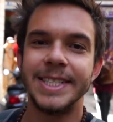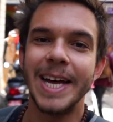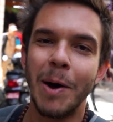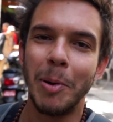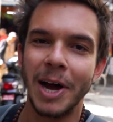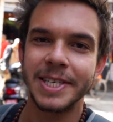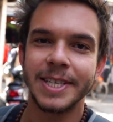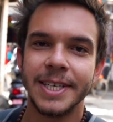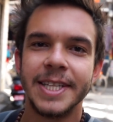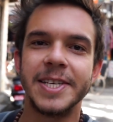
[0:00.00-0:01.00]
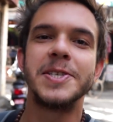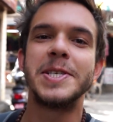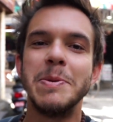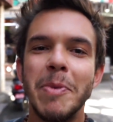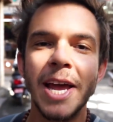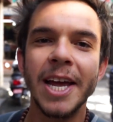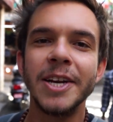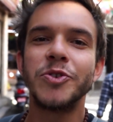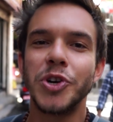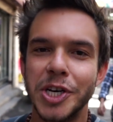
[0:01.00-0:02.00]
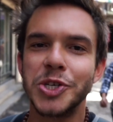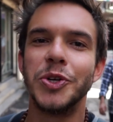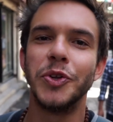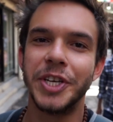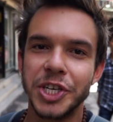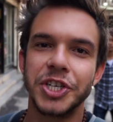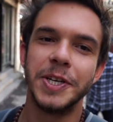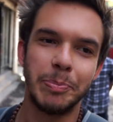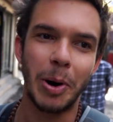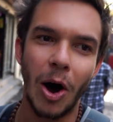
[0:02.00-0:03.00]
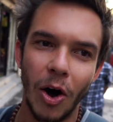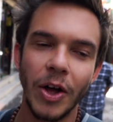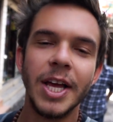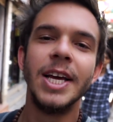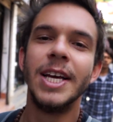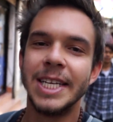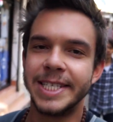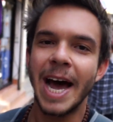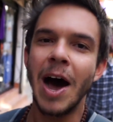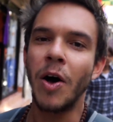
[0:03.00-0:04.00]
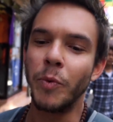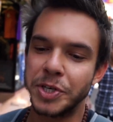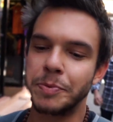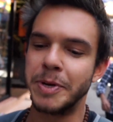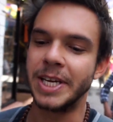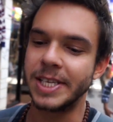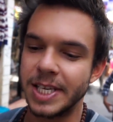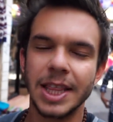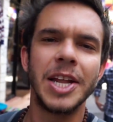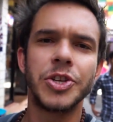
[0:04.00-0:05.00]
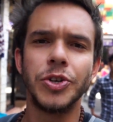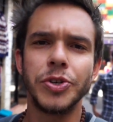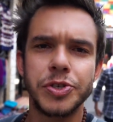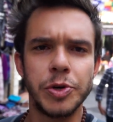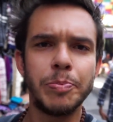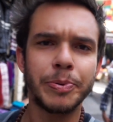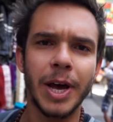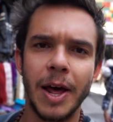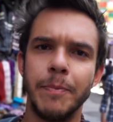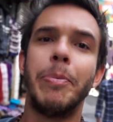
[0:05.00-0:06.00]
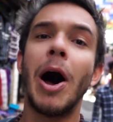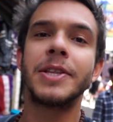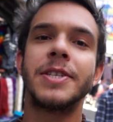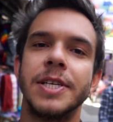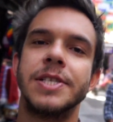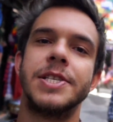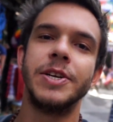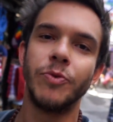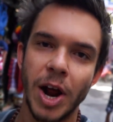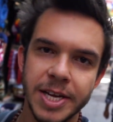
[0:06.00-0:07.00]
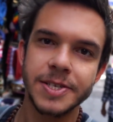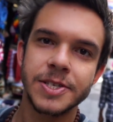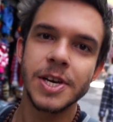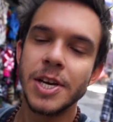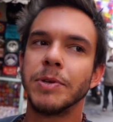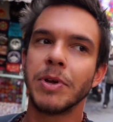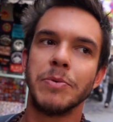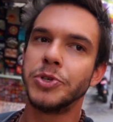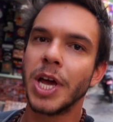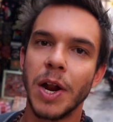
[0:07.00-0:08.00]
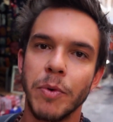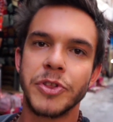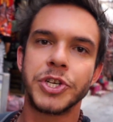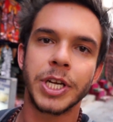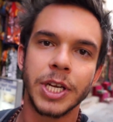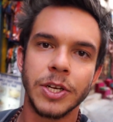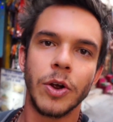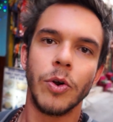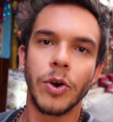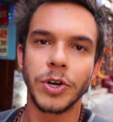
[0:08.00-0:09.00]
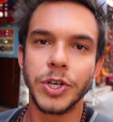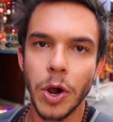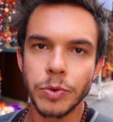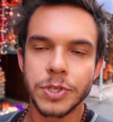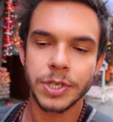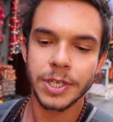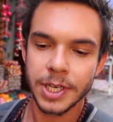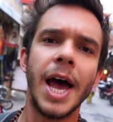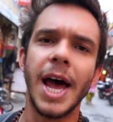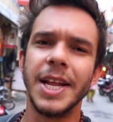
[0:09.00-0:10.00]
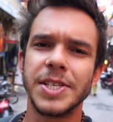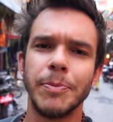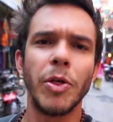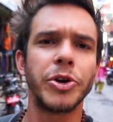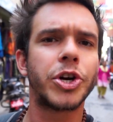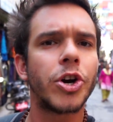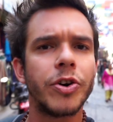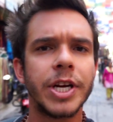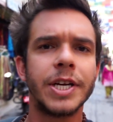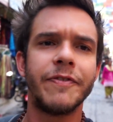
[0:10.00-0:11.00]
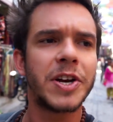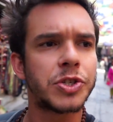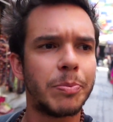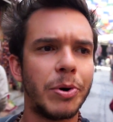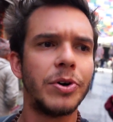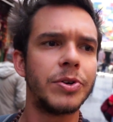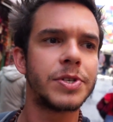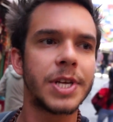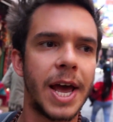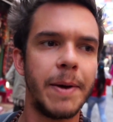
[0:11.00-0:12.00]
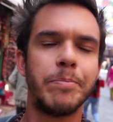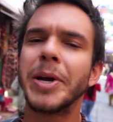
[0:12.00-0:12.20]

Dal bhat. This is the main traditional dish in Nepal. Dal, which means lentil soup, and bhat is the rice. Sometimes you get it with chicken or goat and some other curried vegetables and